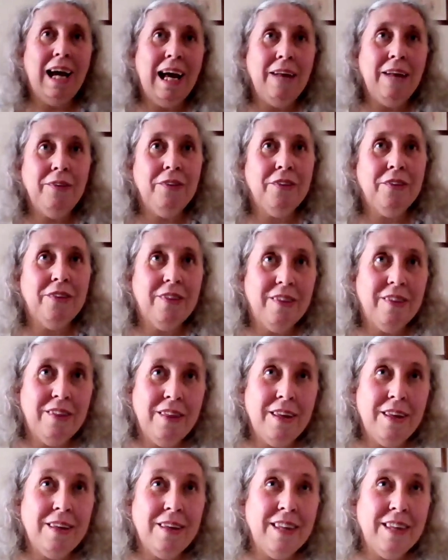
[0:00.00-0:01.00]
and
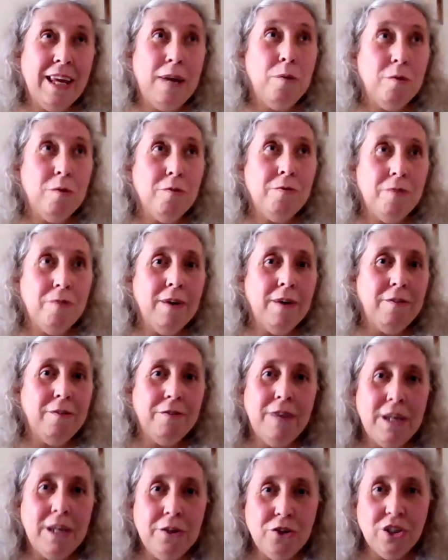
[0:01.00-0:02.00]
that they will
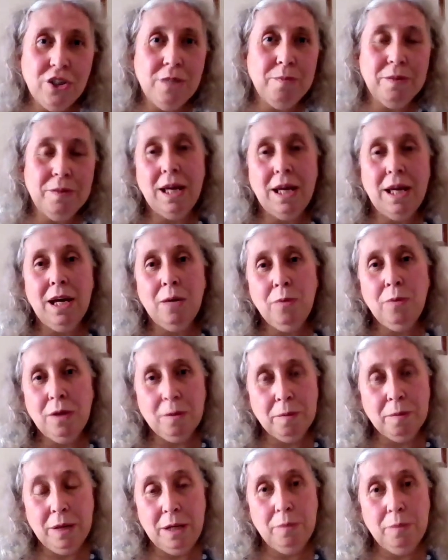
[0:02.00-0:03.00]
find fellowship there
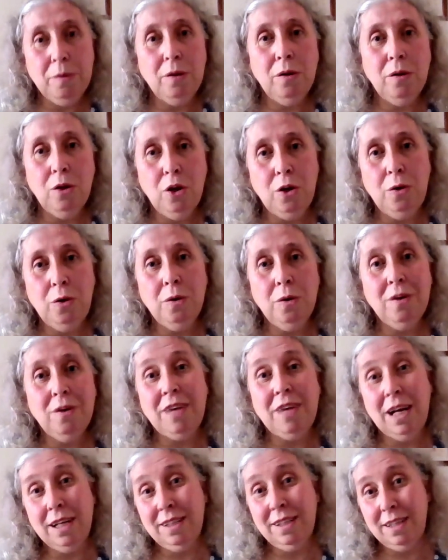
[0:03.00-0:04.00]
with people who have
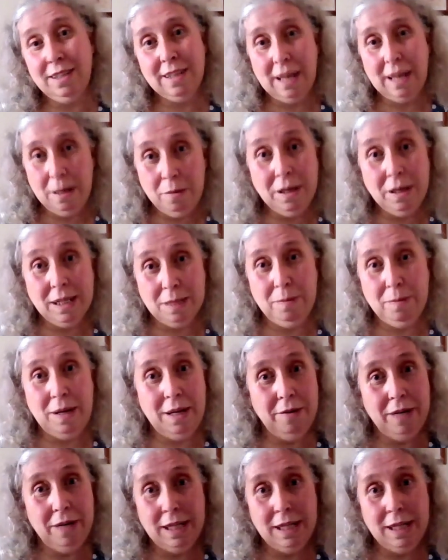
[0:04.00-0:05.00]
had the same
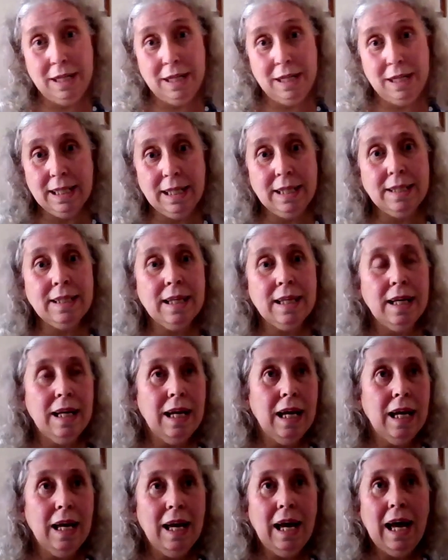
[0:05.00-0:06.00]
experiences.
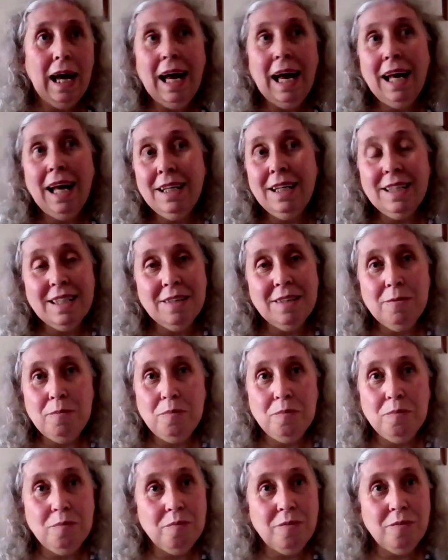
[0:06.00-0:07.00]
And
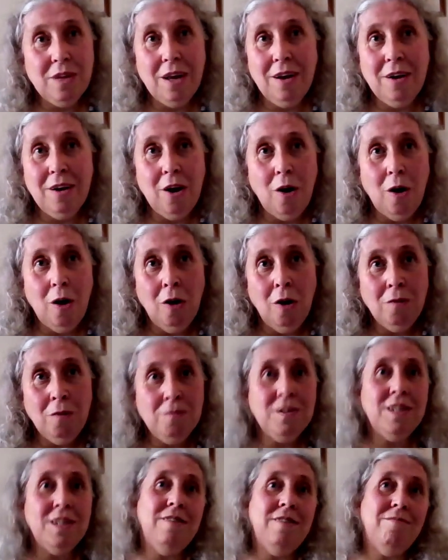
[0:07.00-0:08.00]

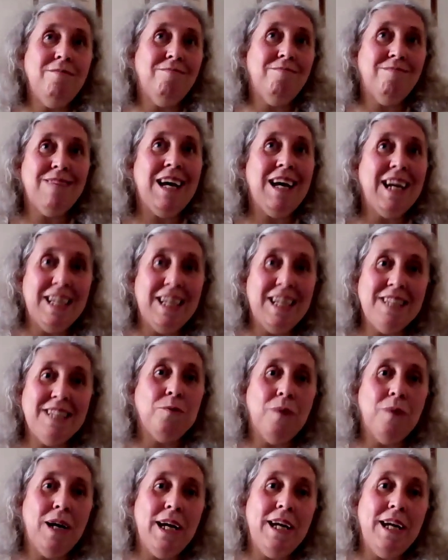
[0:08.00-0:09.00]
often that is
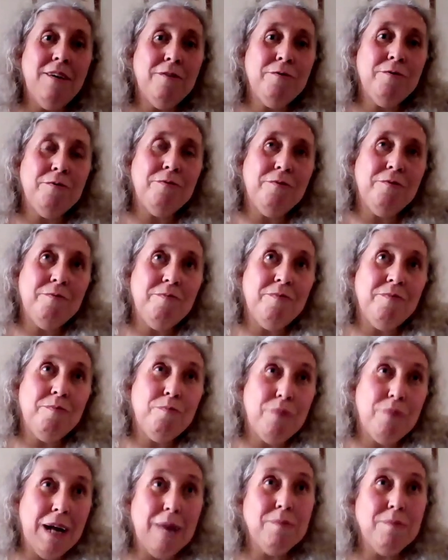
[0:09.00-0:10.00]
a way of
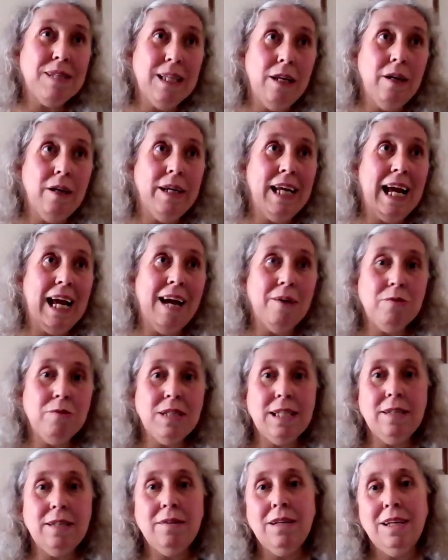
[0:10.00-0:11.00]
perhaps learning how
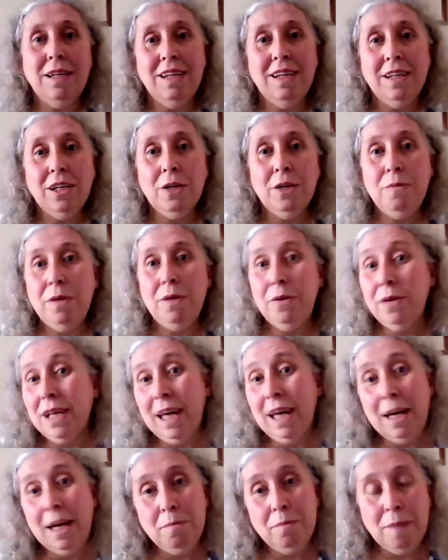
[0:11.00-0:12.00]
to
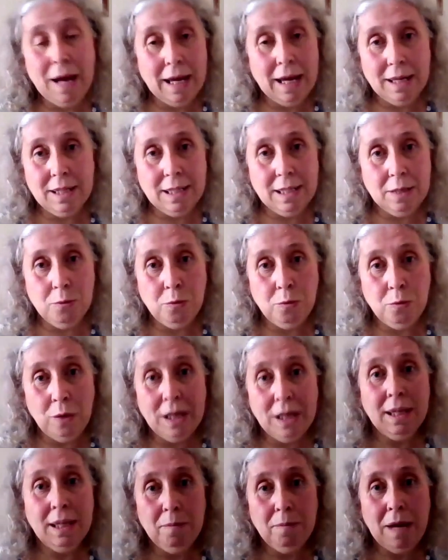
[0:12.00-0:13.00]
communicate back
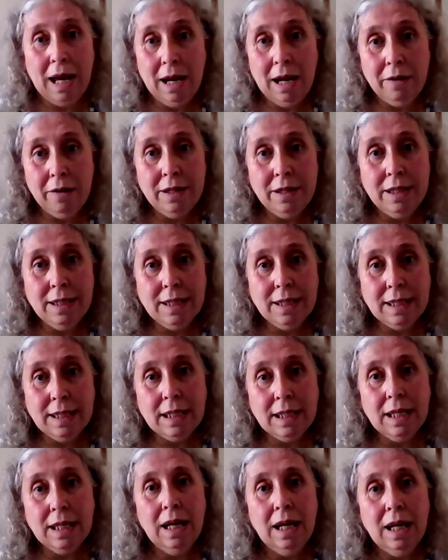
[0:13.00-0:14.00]
with
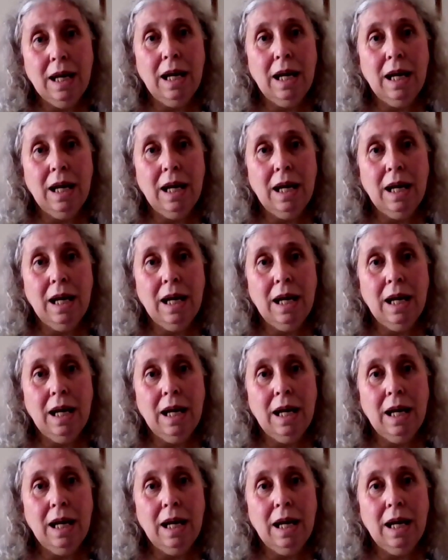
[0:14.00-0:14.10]
parents